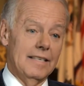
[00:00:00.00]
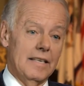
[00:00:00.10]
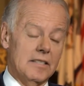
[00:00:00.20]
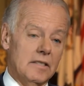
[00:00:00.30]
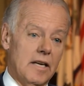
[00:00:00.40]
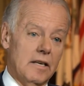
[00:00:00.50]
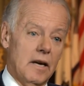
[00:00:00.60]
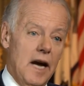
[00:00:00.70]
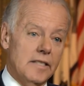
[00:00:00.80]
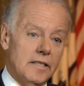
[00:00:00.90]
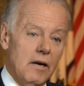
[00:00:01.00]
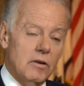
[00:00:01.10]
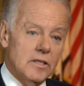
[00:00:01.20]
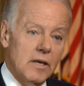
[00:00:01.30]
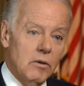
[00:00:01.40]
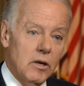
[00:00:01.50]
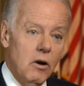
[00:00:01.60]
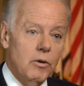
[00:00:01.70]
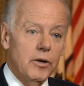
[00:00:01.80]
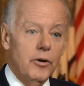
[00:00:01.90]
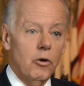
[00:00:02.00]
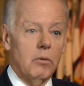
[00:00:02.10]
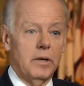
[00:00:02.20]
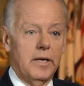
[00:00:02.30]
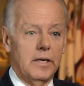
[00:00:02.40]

It's like Eisenhower saying we're going to Normandy.